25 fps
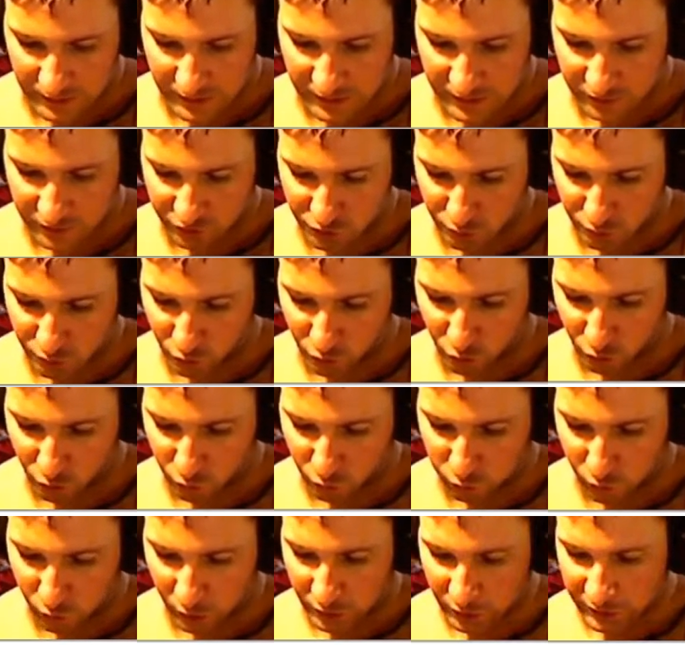deals more
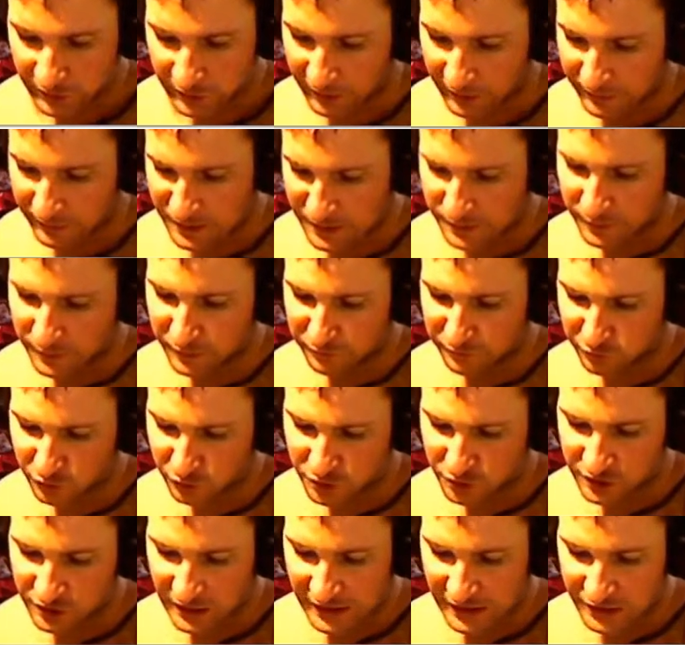water damage, but
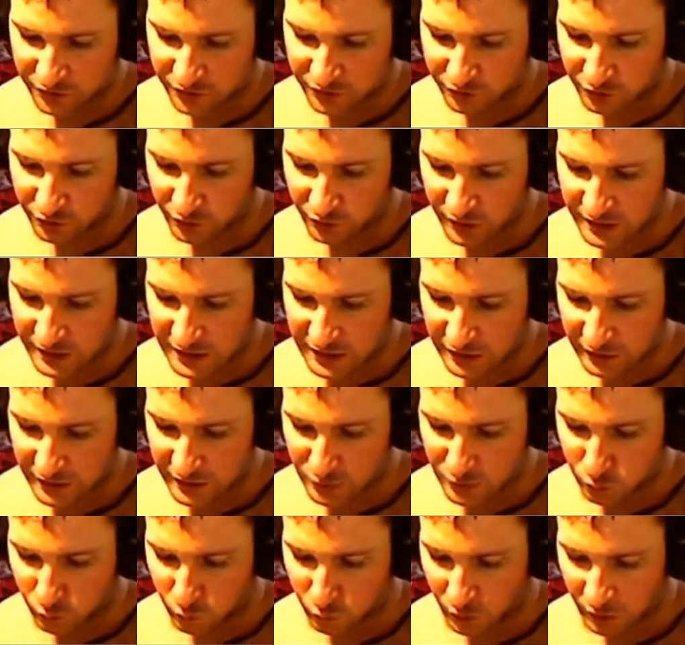unfortunately, as you'll notice here,
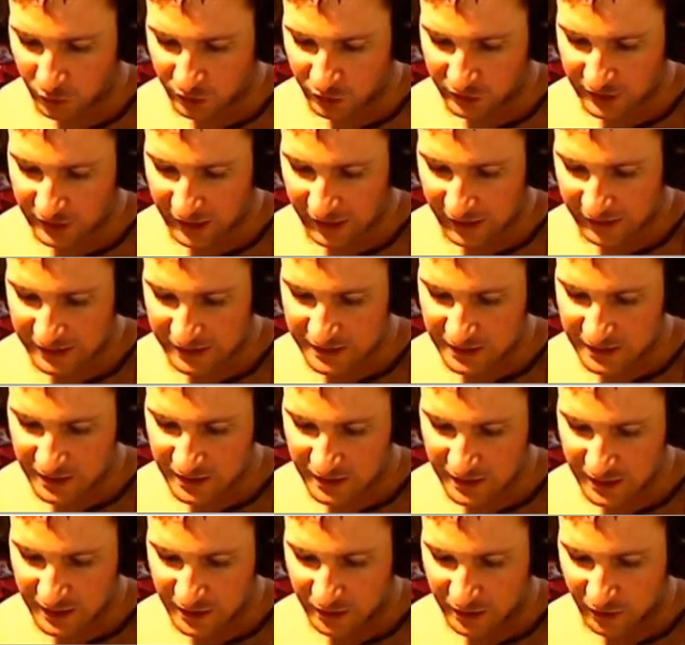his water attacks
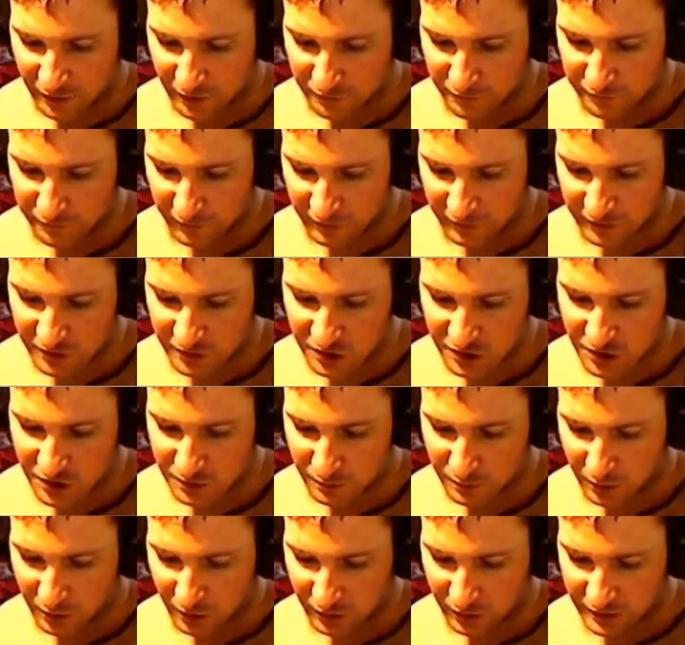are very
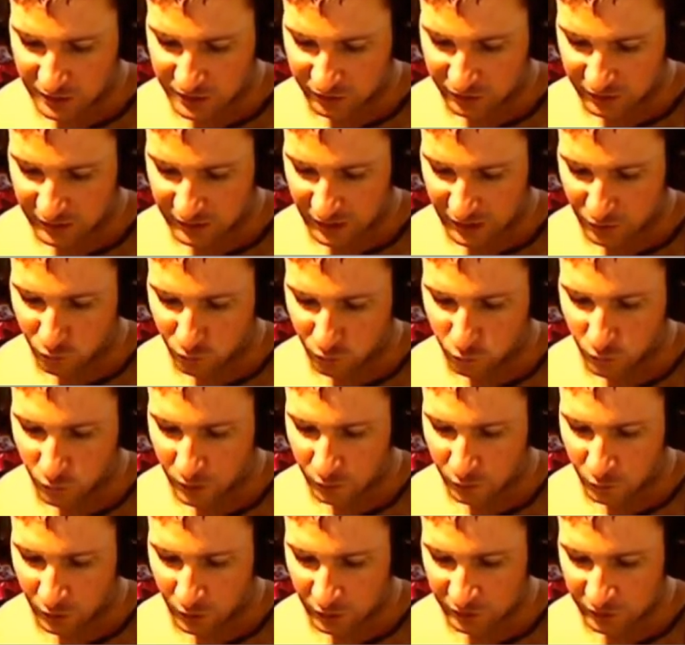small. He's only got
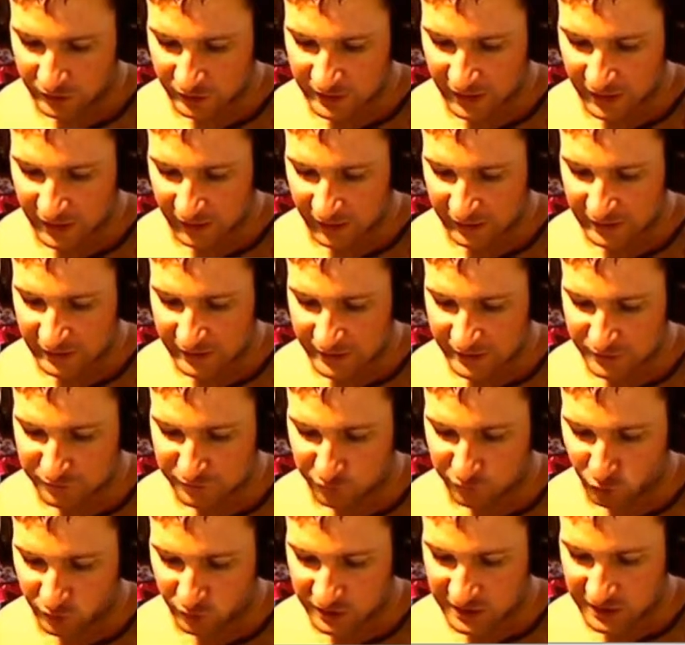one water attack that has
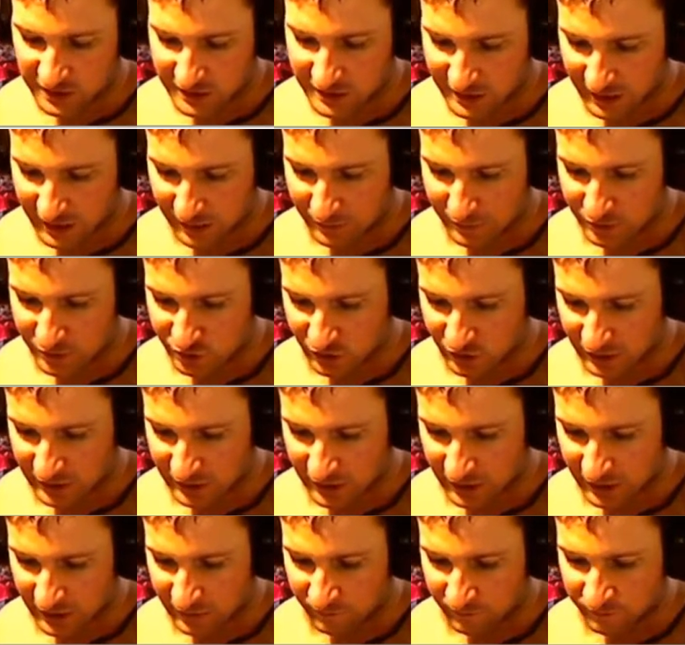14 damage right
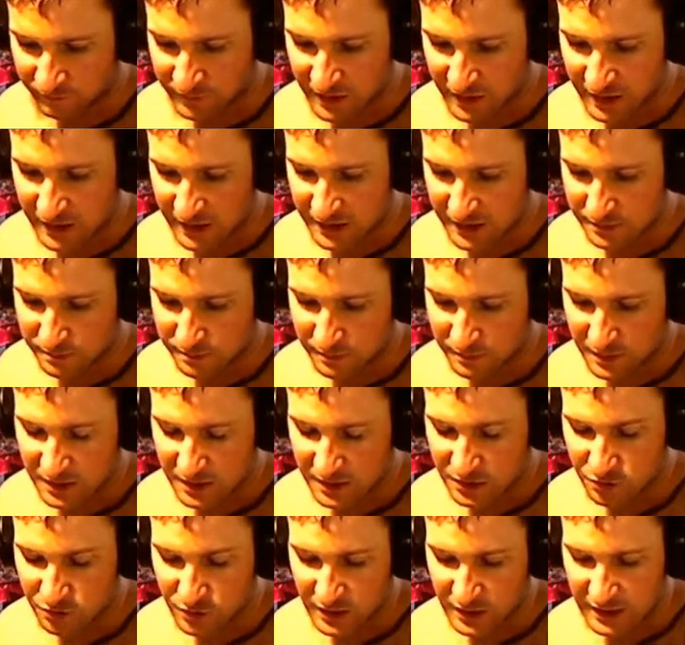there. His
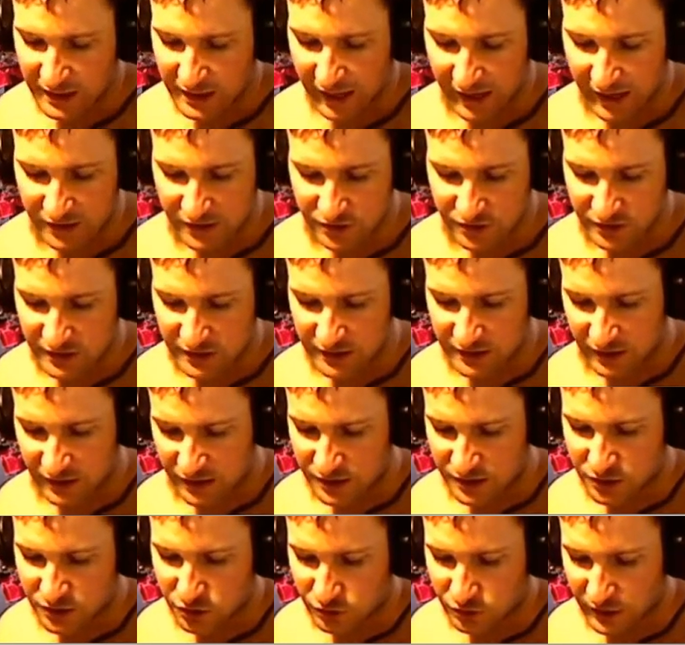unique actually
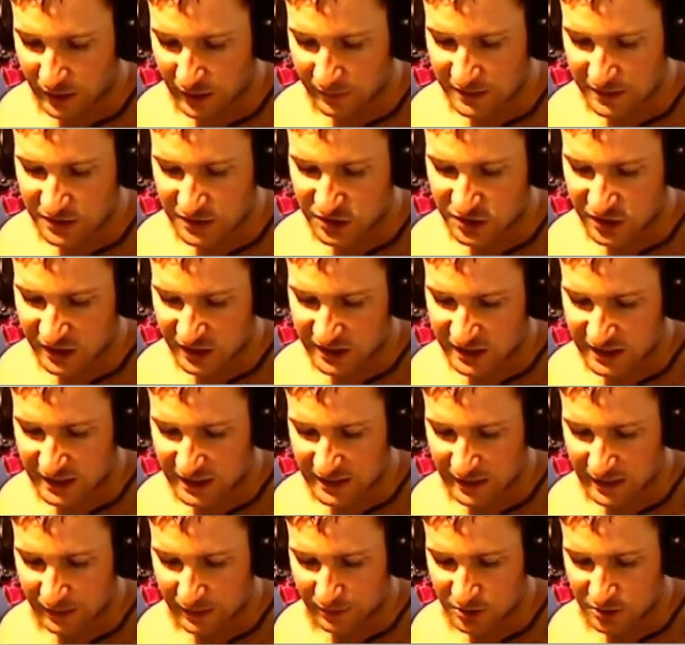does do damage,
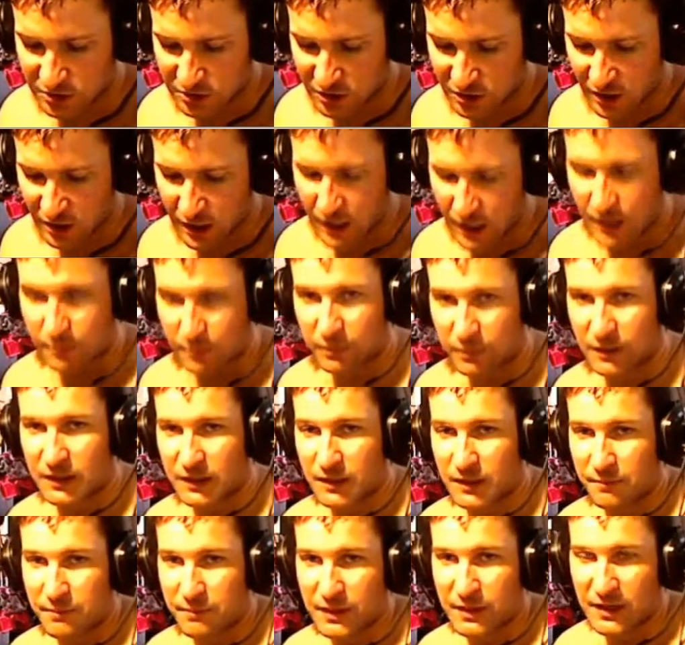16 damage, but
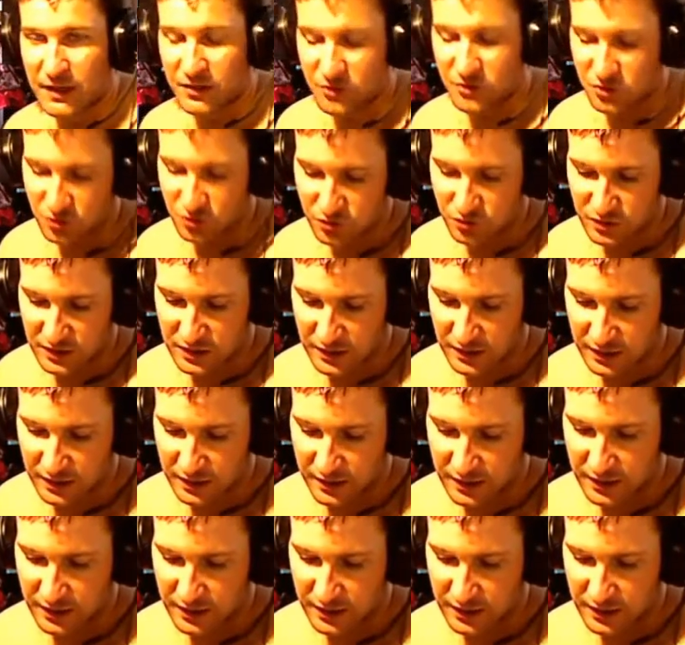compared to the